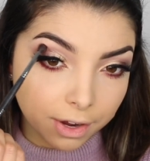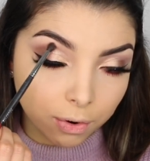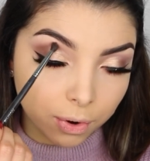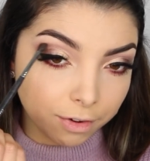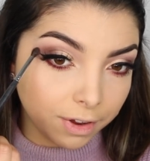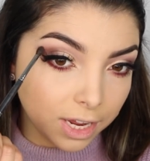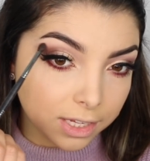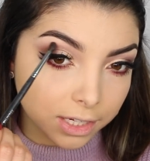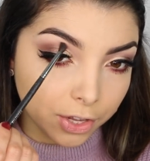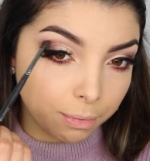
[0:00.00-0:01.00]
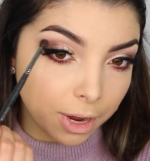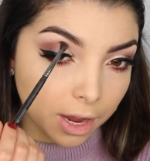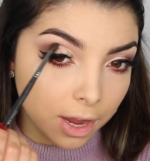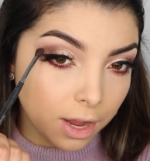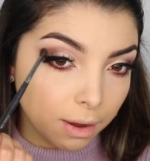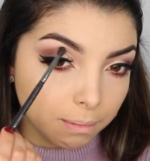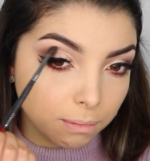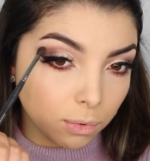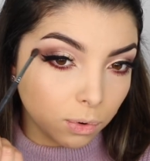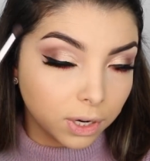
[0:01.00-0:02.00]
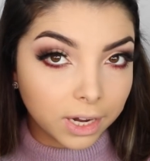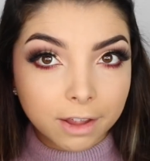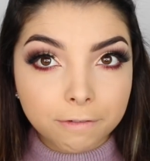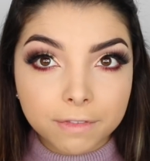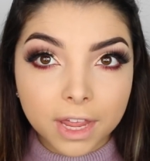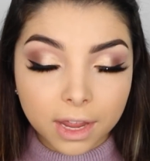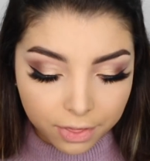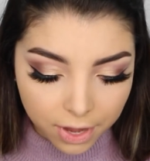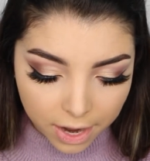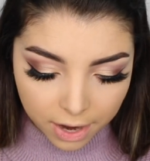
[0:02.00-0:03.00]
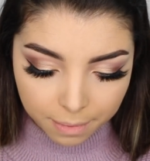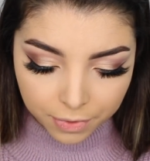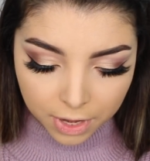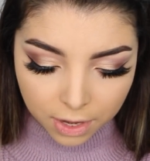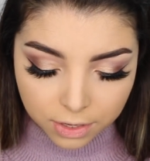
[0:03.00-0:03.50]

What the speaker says: or if it needs a little bit more lifting there.